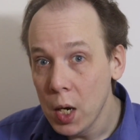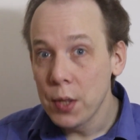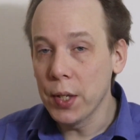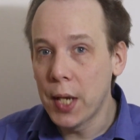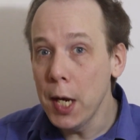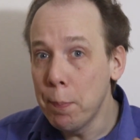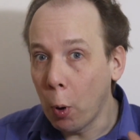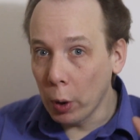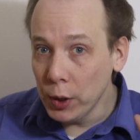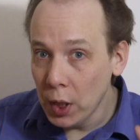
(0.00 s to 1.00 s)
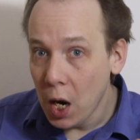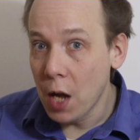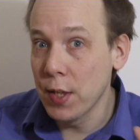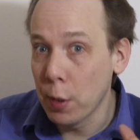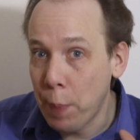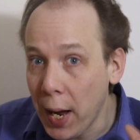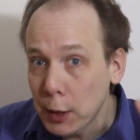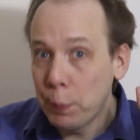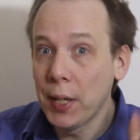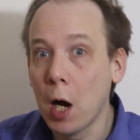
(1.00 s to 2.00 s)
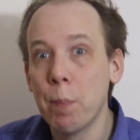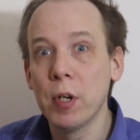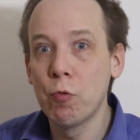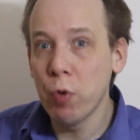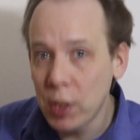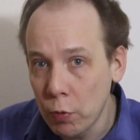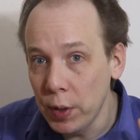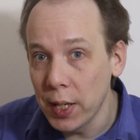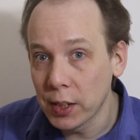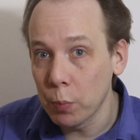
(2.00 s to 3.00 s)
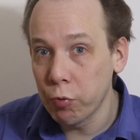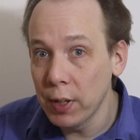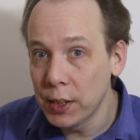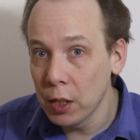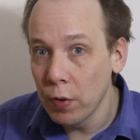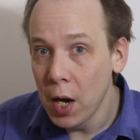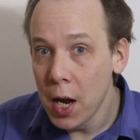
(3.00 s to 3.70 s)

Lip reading: The key points are that the pads become progressively less abrasive,